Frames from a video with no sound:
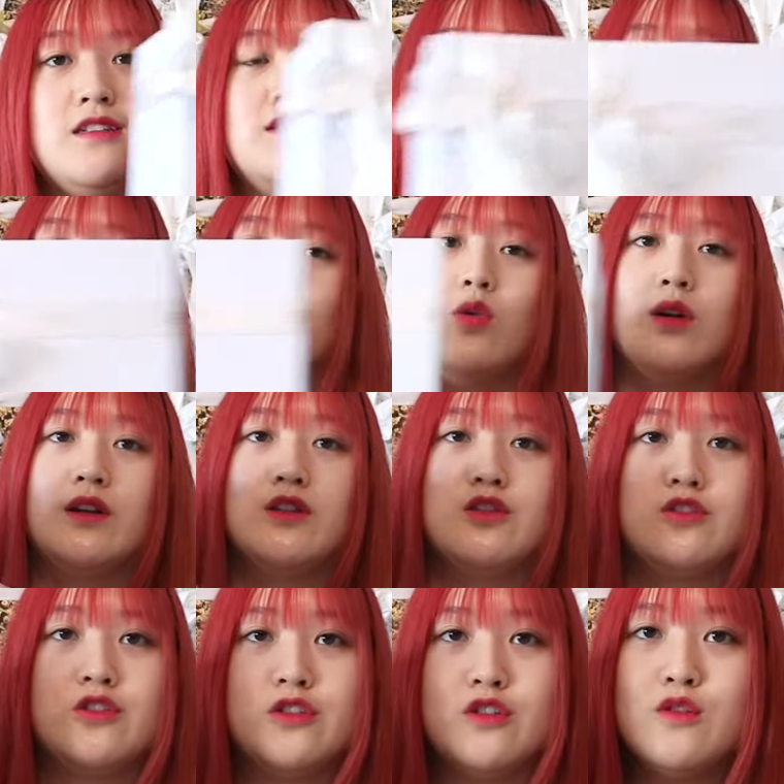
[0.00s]
Dior
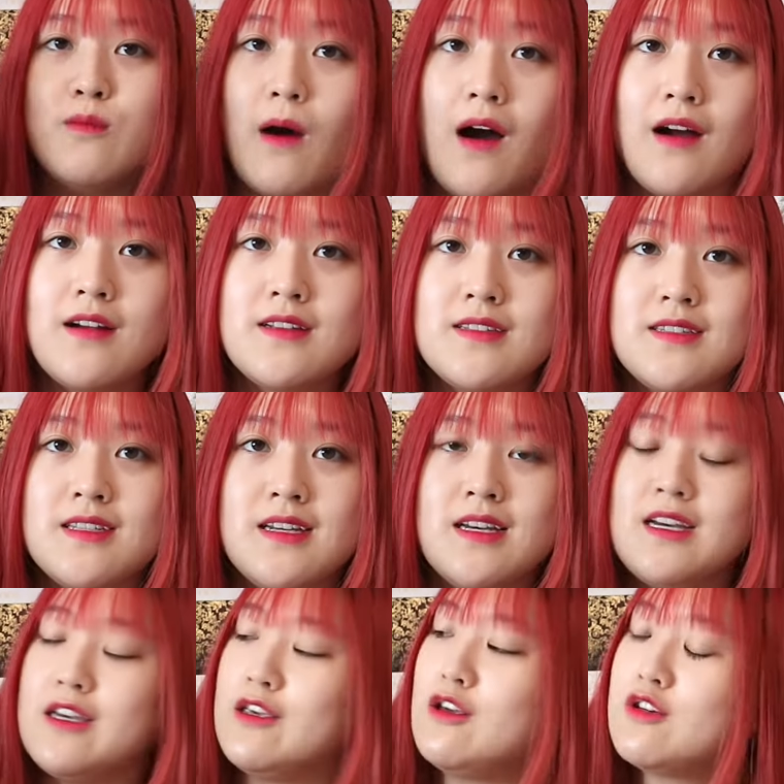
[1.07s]
shoe box.
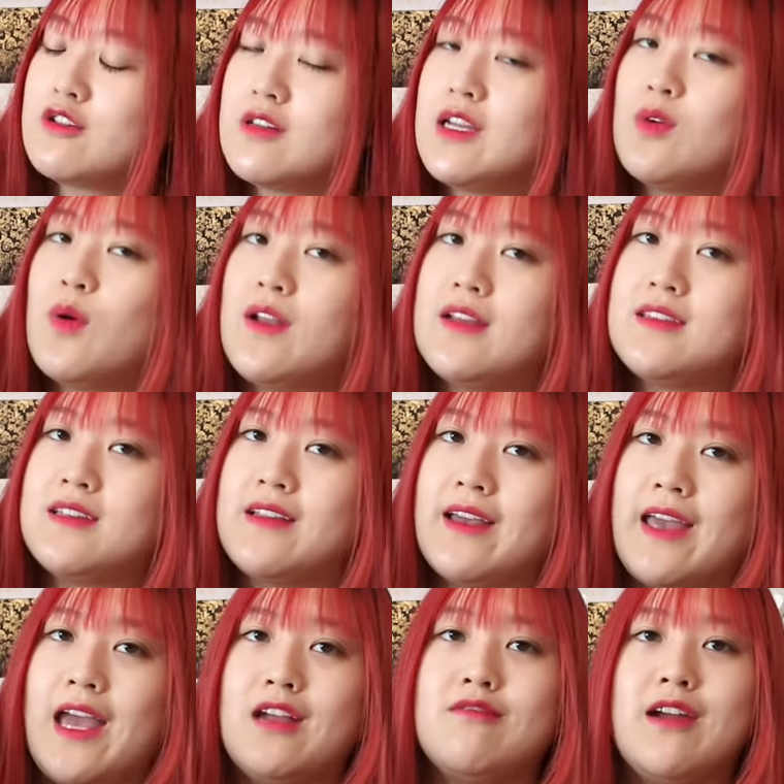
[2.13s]
Usually when it's in
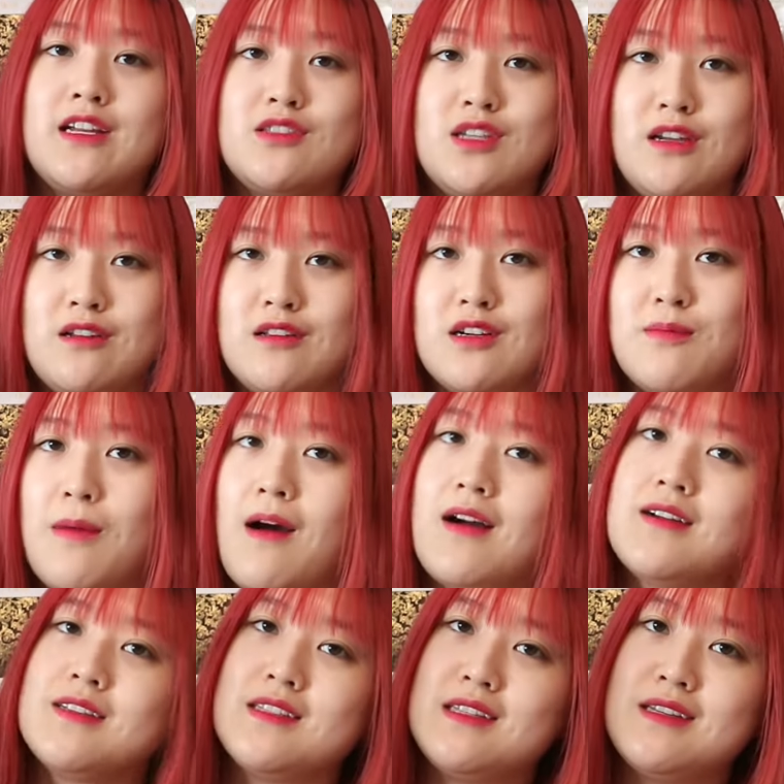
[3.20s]
like a rectangular
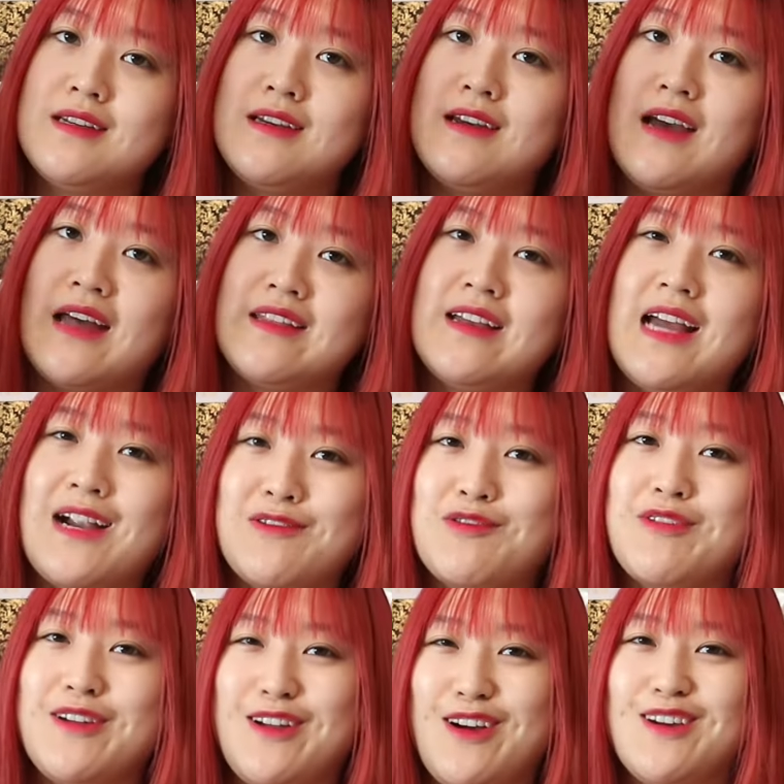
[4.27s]
box, I think
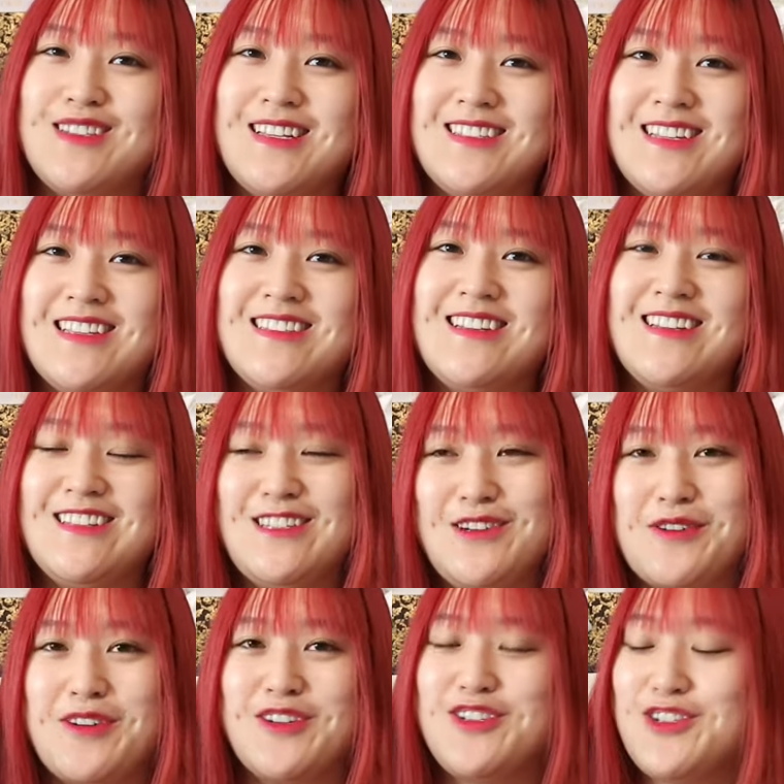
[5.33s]
everyone knows this is
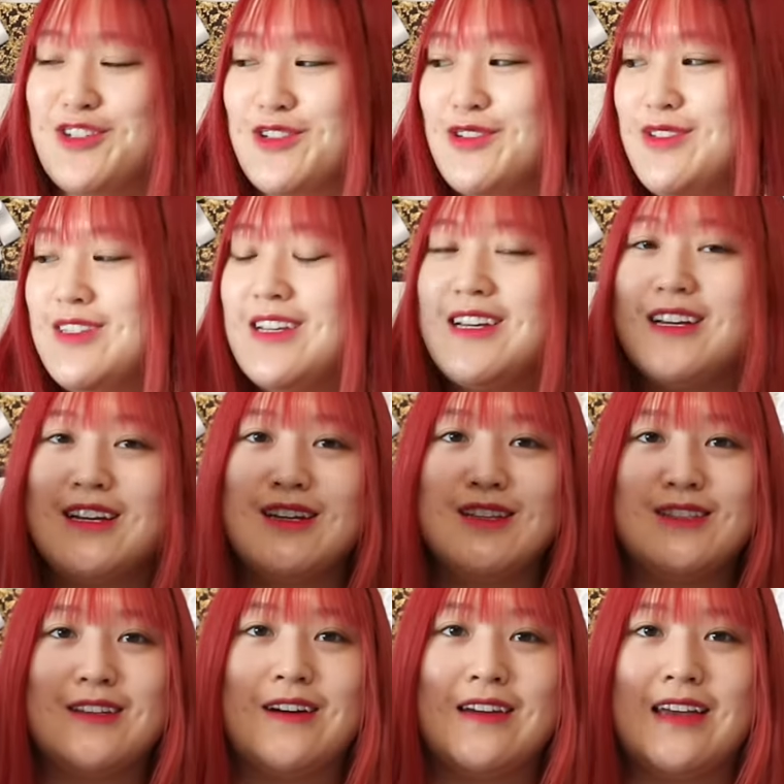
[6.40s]
Dior shoes.
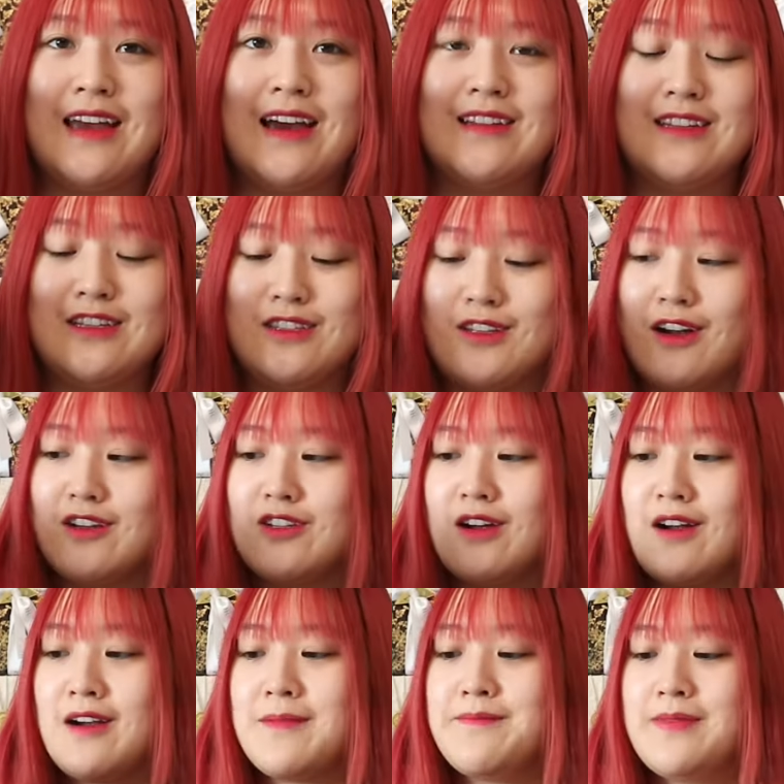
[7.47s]
So again, the Star
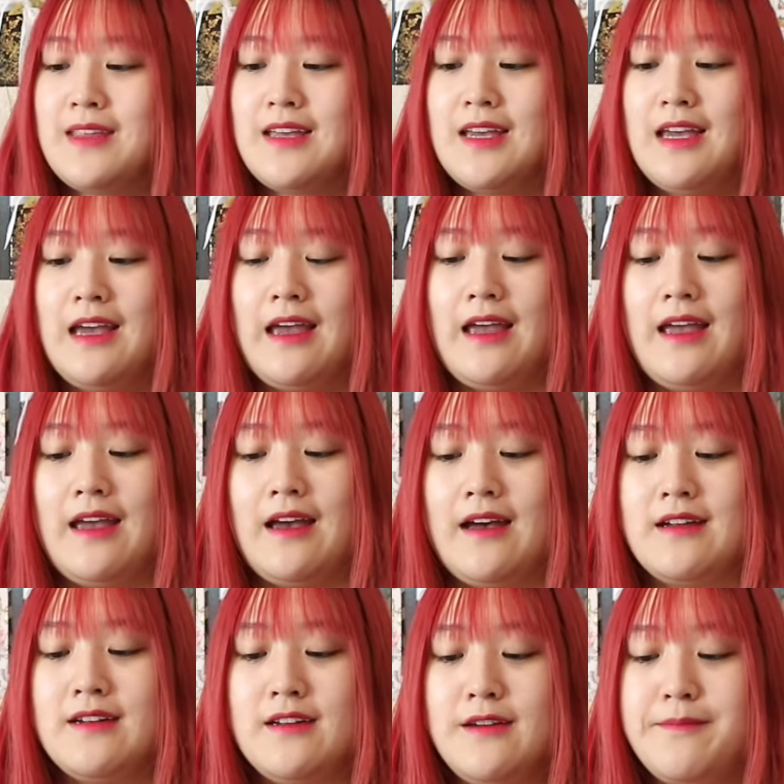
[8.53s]
Charm
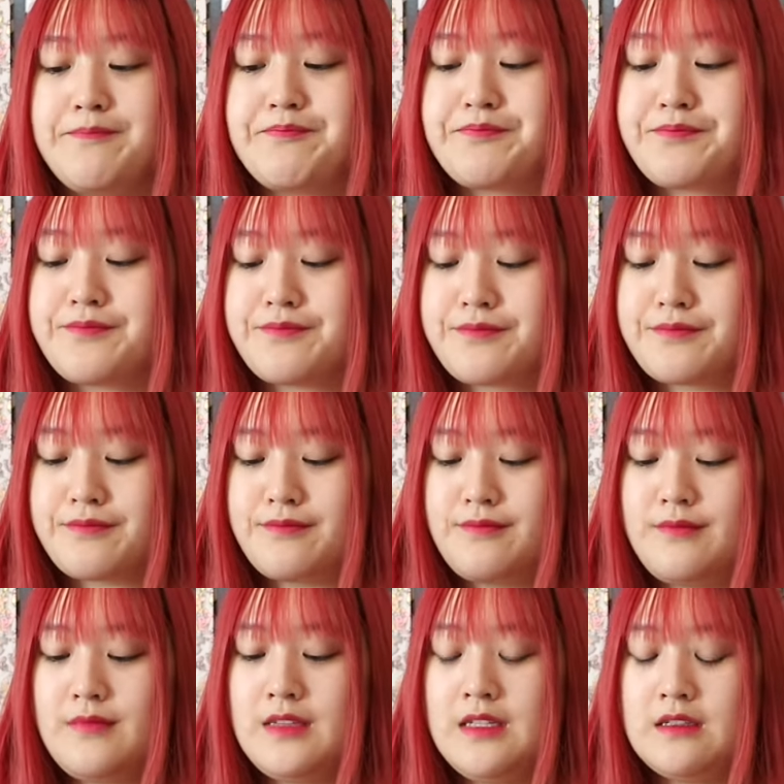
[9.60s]
and
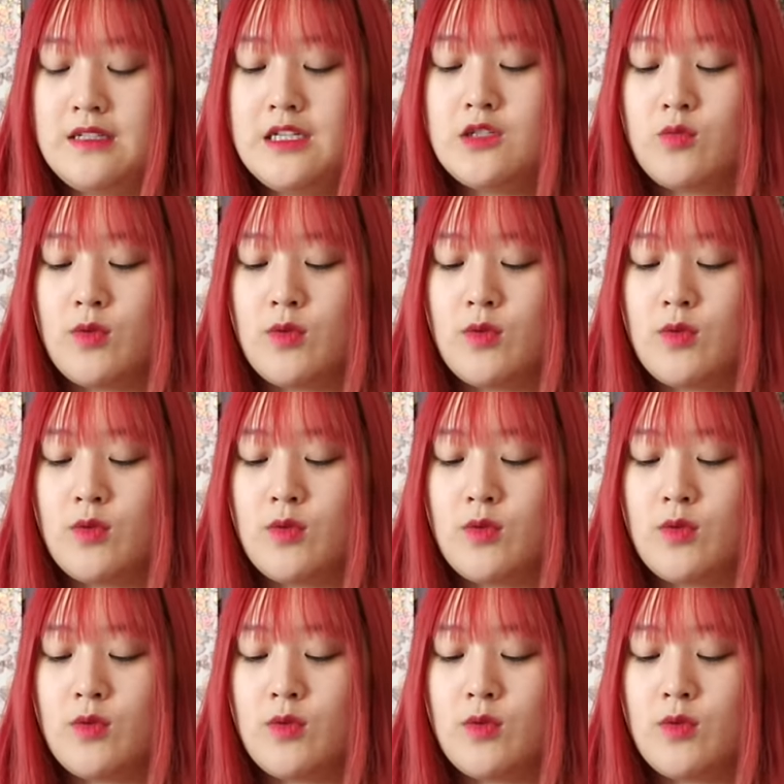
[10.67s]
these